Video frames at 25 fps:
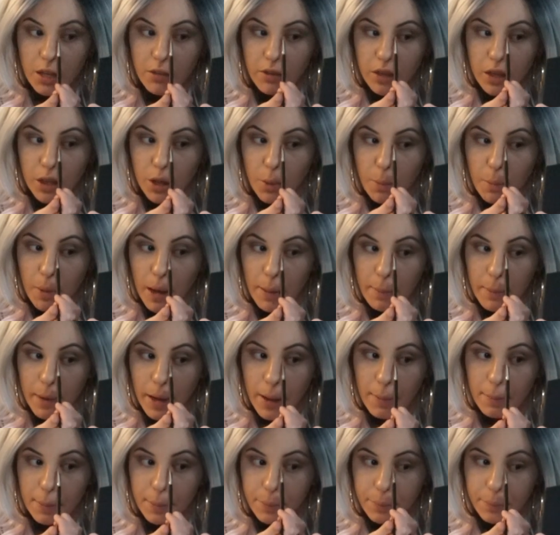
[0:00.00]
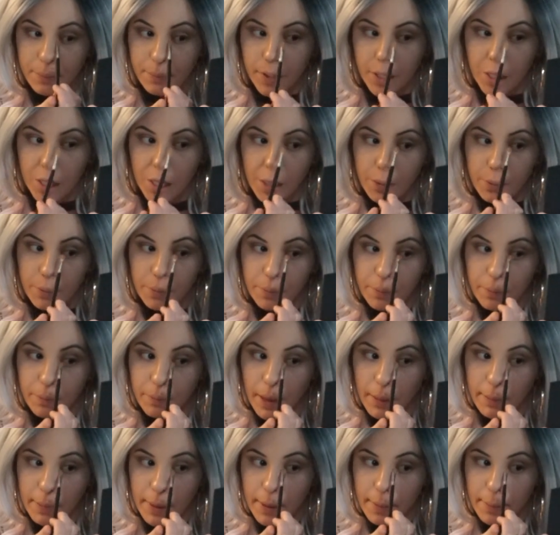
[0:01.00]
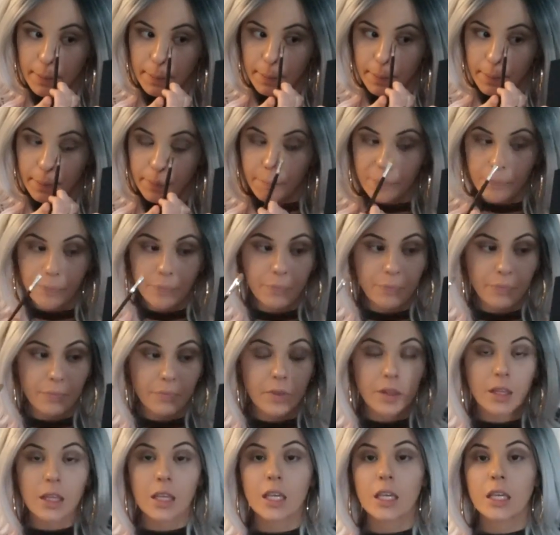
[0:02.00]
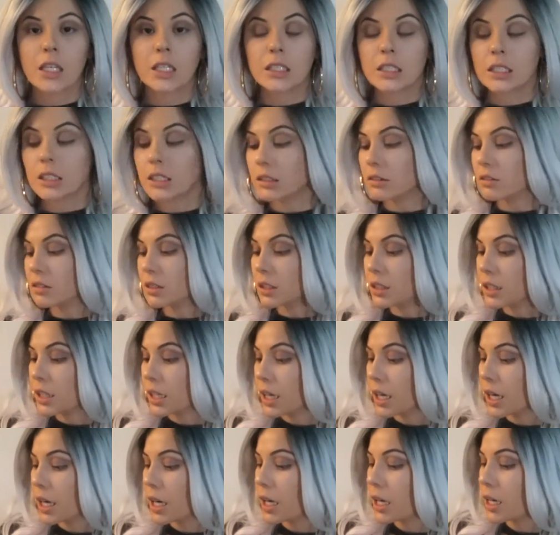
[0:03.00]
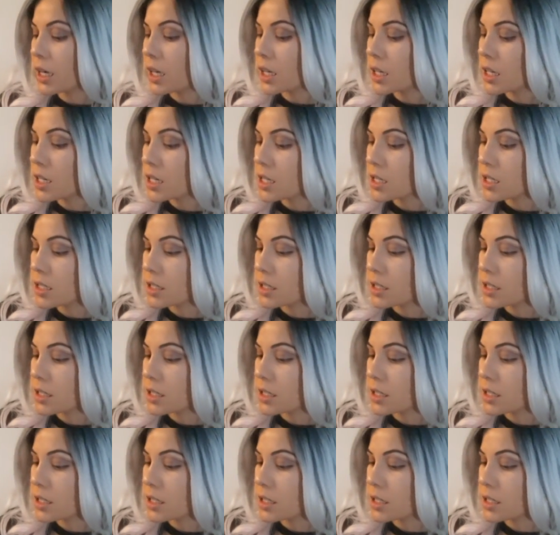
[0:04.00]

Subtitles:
Give it a little pop pop, you know? Pop pop. And then